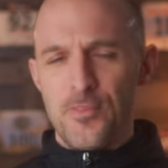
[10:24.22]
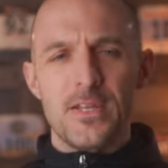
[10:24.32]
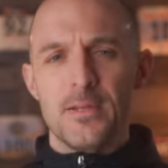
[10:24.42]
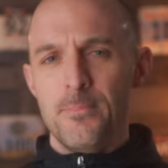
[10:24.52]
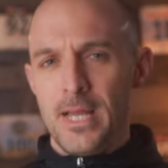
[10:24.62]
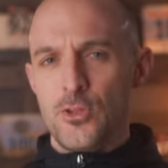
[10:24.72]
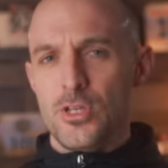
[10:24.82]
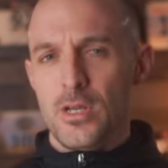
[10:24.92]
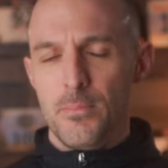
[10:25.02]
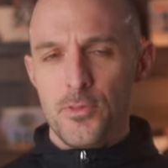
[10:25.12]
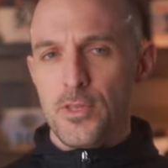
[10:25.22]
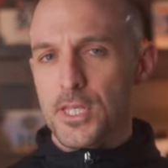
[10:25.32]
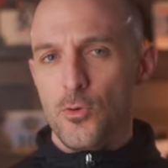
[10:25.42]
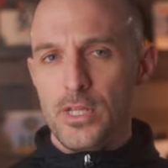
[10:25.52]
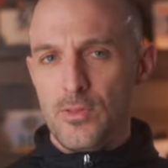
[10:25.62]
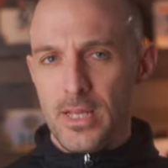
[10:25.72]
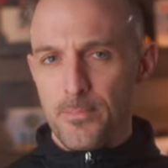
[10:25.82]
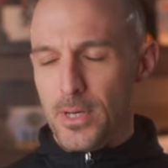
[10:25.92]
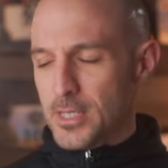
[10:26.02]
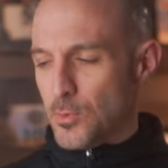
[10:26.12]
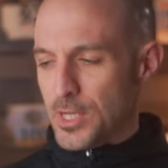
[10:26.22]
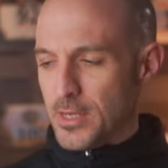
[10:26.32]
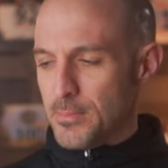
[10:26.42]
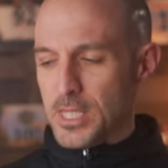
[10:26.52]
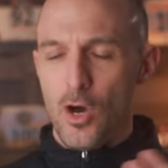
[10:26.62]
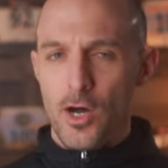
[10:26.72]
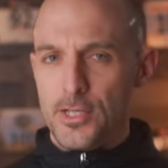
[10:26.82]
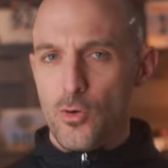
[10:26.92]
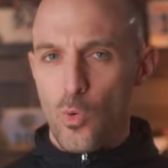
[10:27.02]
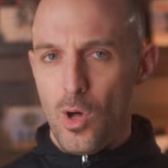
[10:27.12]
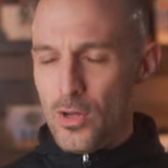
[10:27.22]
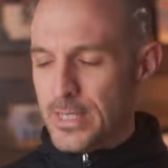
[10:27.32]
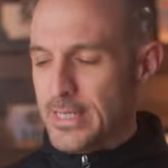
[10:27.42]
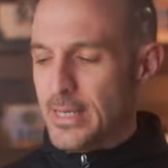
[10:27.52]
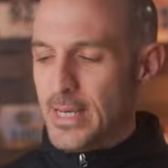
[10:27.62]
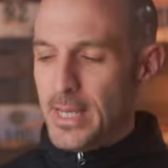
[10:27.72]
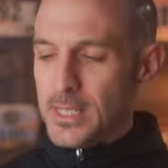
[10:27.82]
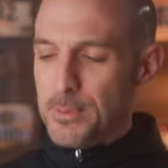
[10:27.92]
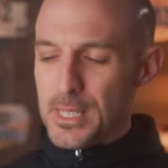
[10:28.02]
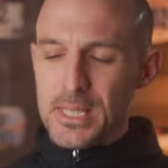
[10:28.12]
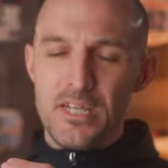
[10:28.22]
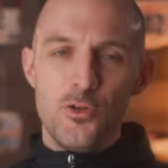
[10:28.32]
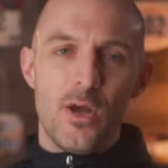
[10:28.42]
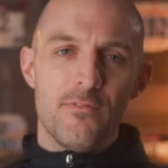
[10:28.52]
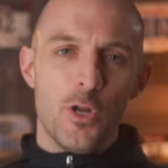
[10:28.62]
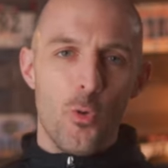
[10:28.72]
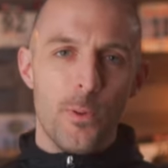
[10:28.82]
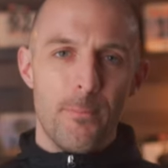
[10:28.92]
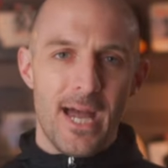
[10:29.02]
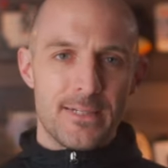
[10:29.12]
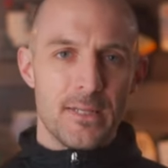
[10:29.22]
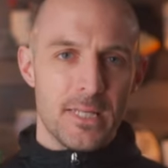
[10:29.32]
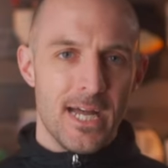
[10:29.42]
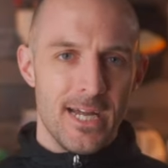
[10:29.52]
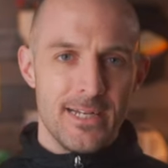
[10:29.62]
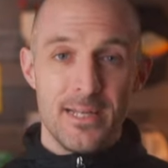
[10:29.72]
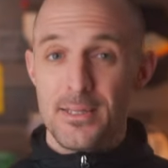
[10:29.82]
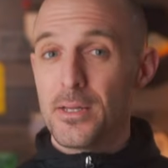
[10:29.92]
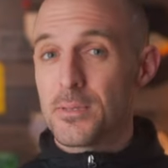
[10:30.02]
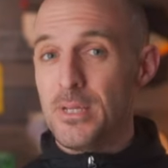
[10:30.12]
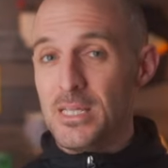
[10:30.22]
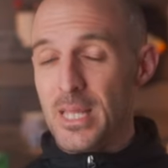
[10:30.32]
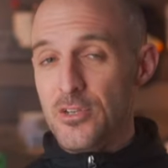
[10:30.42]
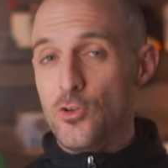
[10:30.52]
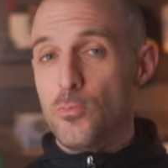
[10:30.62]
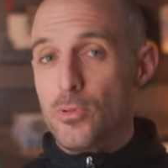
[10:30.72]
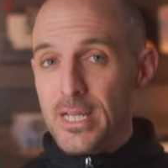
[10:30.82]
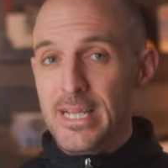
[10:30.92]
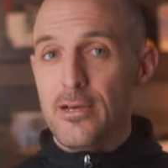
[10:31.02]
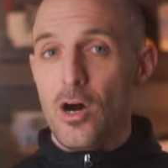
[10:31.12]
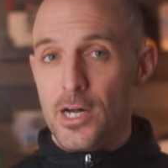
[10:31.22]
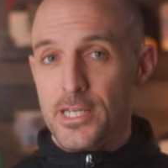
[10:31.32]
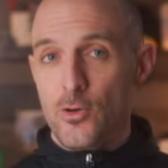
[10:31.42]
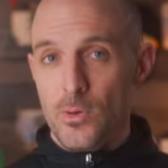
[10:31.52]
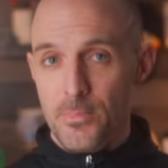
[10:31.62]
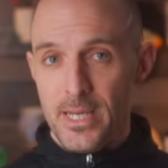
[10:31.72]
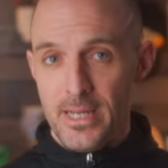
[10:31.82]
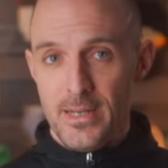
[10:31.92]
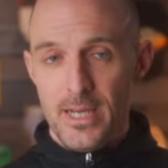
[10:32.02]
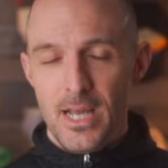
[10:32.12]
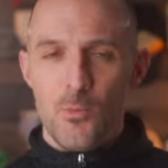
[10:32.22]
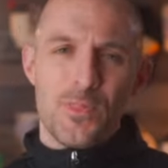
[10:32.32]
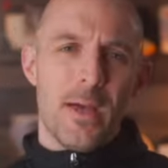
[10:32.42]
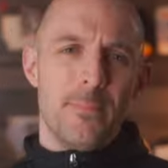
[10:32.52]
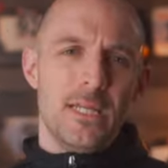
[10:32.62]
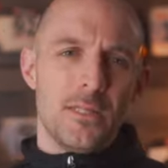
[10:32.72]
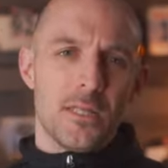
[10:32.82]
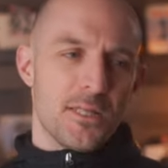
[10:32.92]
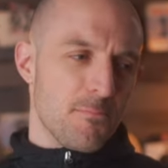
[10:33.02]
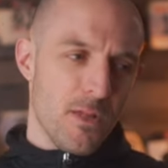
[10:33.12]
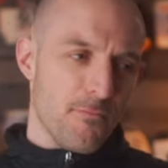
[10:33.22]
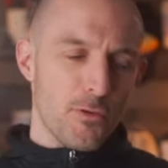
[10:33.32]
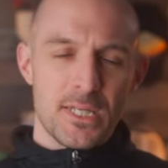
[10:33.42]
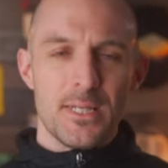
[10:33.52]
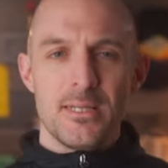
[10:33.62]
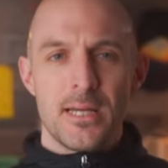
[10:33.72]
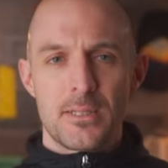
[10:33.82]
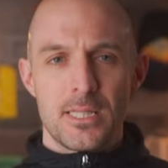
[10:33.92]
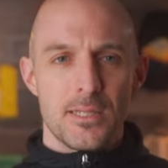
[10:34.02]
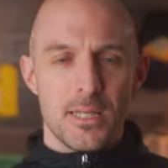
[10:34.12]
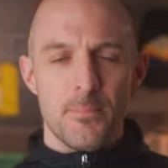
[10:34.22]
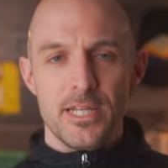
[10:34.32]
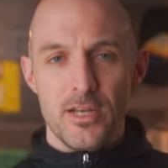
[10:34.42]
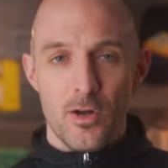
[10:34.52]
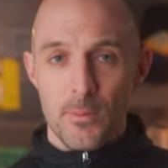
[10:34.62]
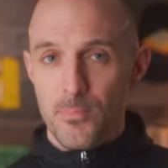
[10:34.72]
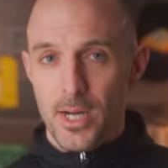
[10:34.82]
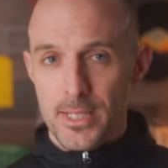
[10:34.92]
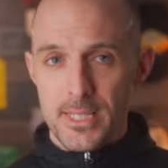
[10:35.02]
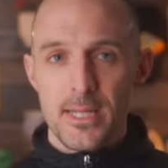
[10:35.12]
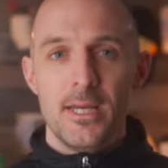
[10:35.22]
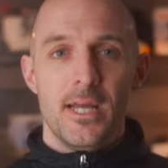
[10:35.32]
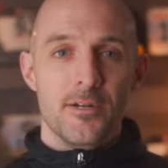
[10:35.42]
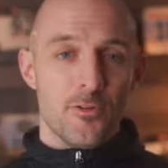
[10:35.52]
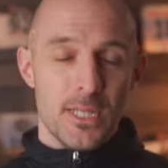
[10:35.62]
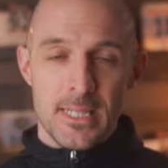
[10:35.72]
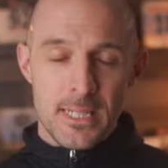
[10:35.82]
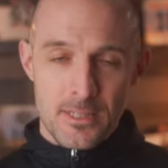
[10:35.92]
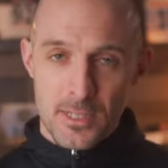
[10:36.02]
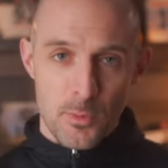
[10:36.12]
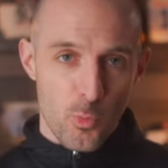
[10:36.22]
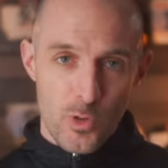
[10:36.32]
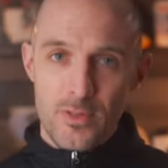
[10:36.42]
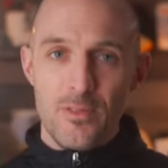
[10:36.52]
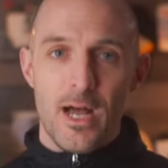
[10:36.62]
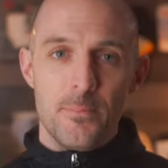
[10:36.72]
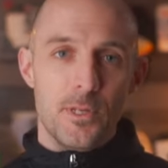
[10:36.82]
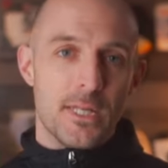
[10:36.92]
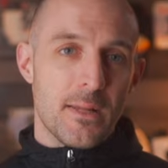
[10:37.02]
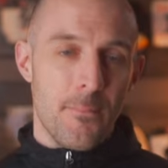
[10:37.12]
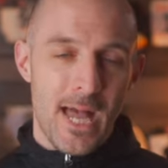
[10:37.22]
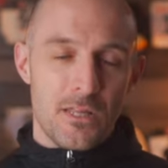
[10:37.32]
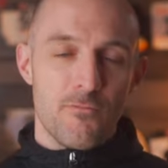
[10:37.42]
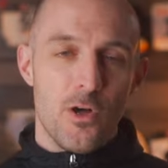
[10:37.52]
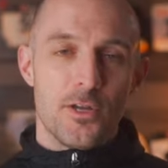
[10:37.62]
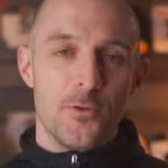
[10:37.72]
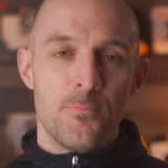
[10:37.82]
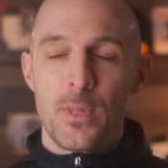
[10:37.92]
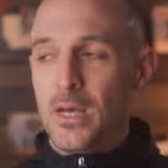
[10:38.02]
thing to mention about the Sony LinkBuds when it comes to audio quality is because they do have an open back design, it does mean they do bleed audio a bit. And what that means is if you're sitting next to somebody on a bus and you're listening to some really loud music at max volume,